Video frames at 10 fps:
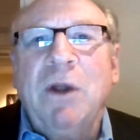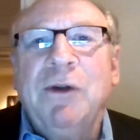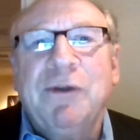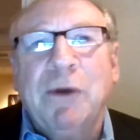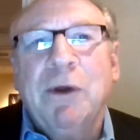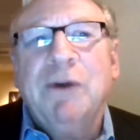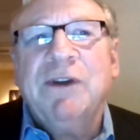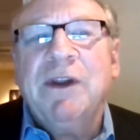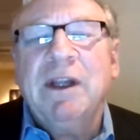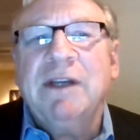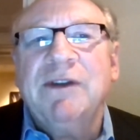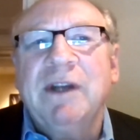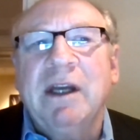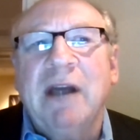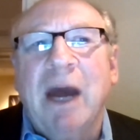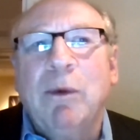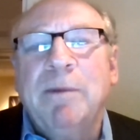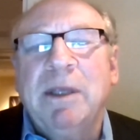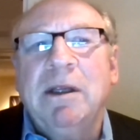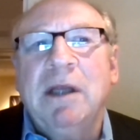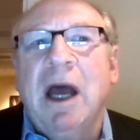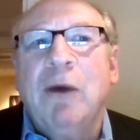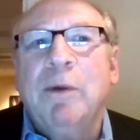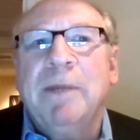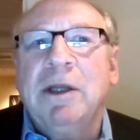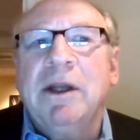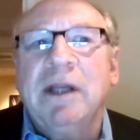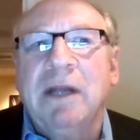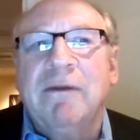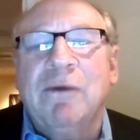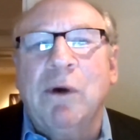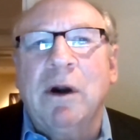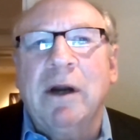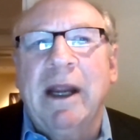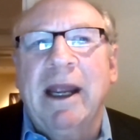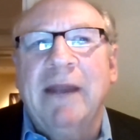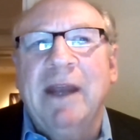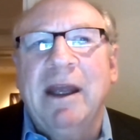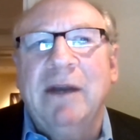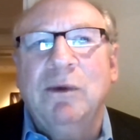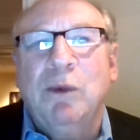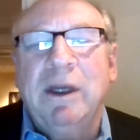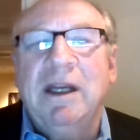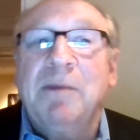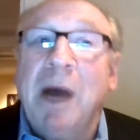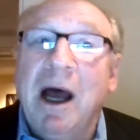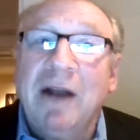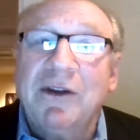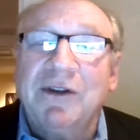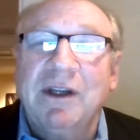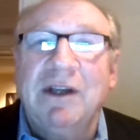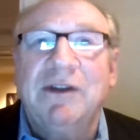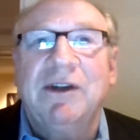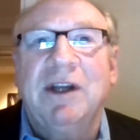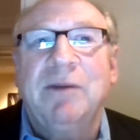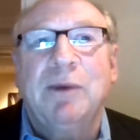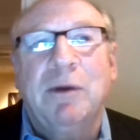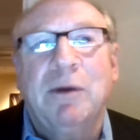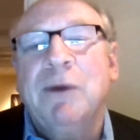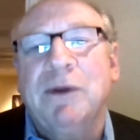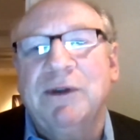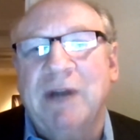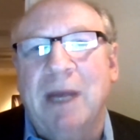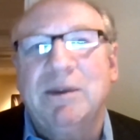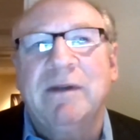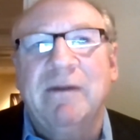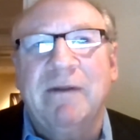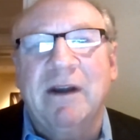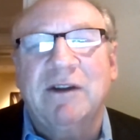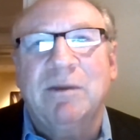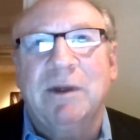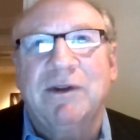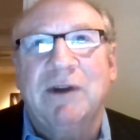So those are things that I would be looking for, and then we need policies that promote those types of investments.